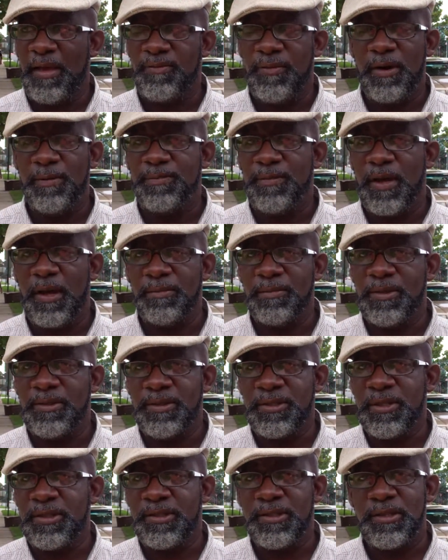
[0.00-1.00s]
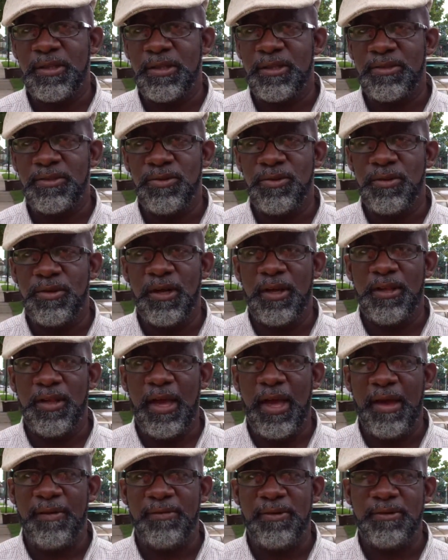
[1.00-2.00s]
I'm consistently doing other
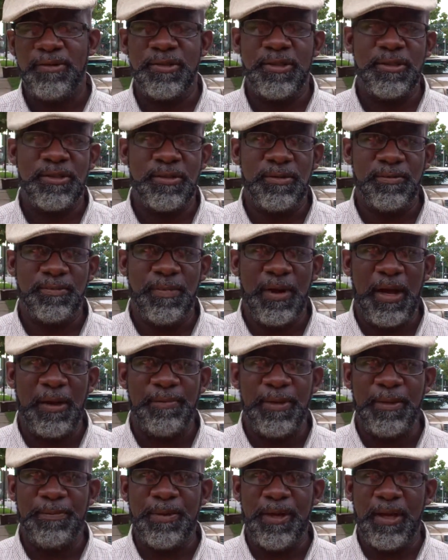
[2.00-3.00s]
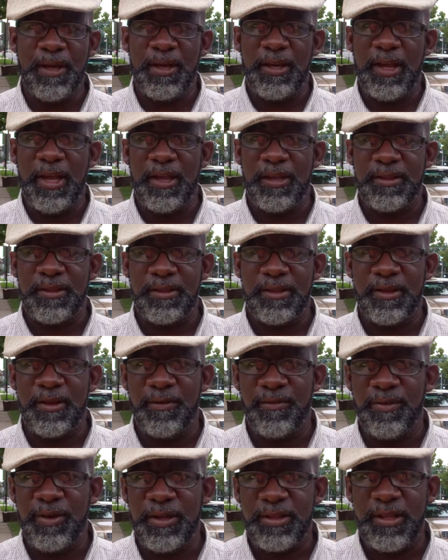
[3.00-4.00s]
avenues. Just by me being at the
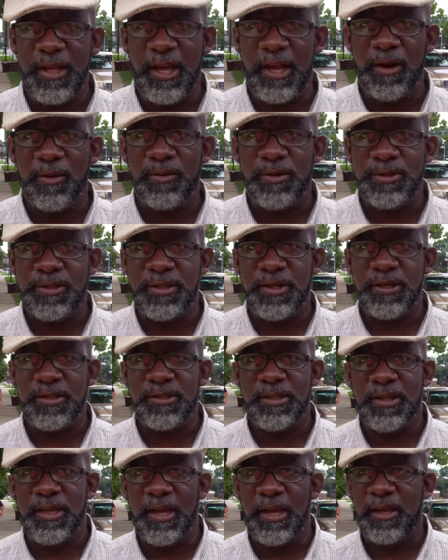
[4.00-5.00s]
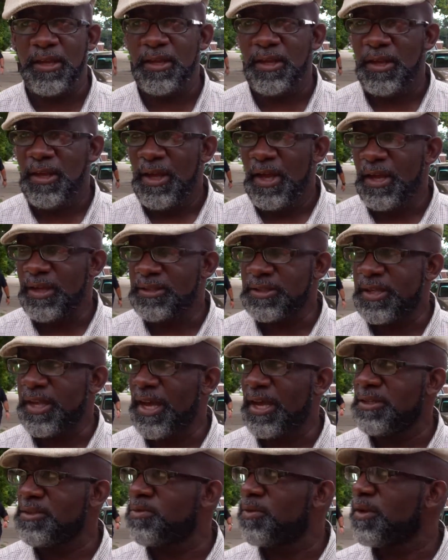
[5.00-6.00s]
event that I was here today, as
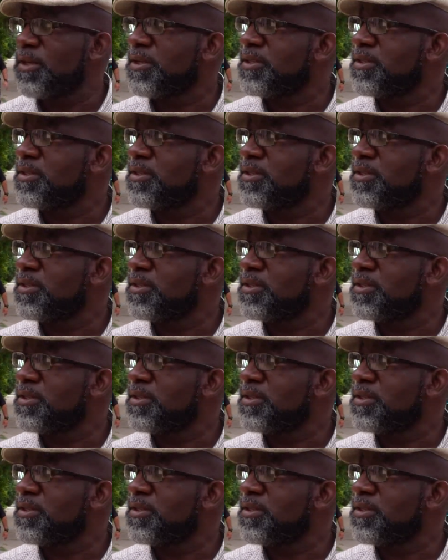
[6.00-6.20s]
Caswick